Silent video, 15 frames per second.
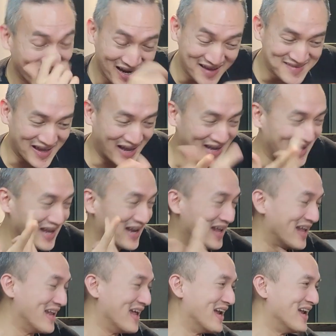I signed it.
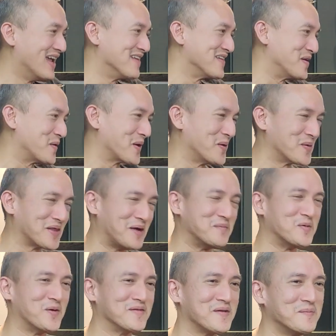And then I said, okay, look, tell me
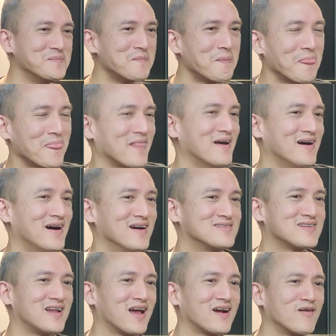what's up.
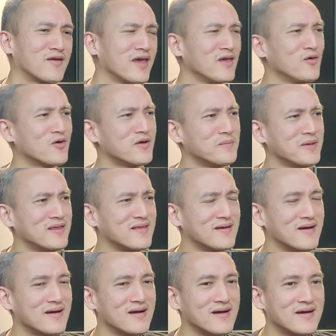She's like, okay, you're going to be
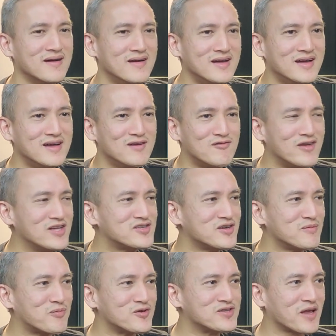the regional
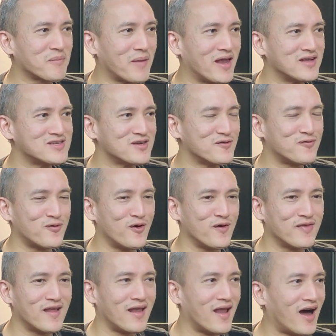project manager for
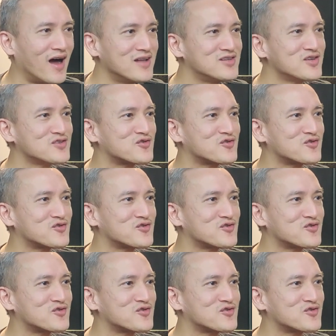the largest